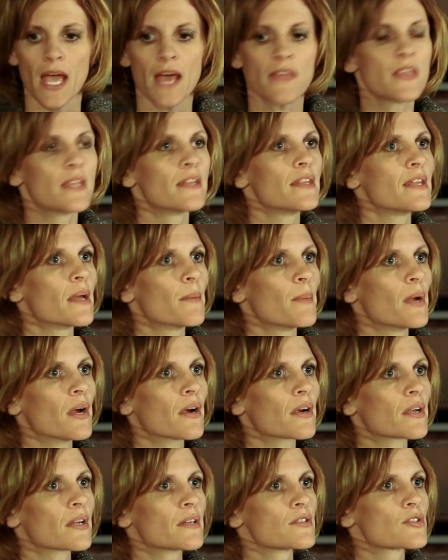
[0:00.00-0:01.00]
And then the
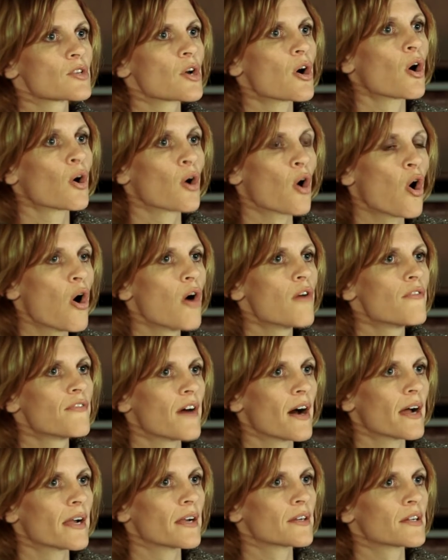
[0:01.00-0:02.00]
Americans are all
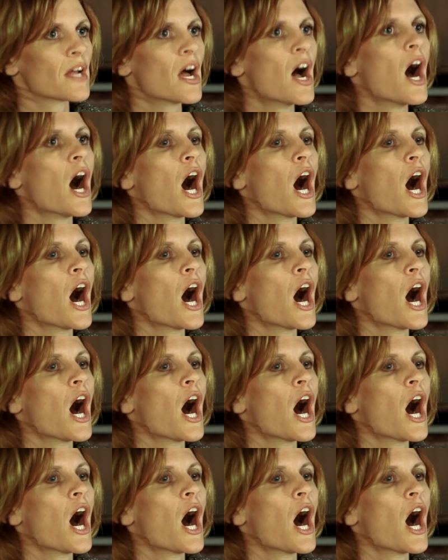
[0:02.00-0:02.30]
fired.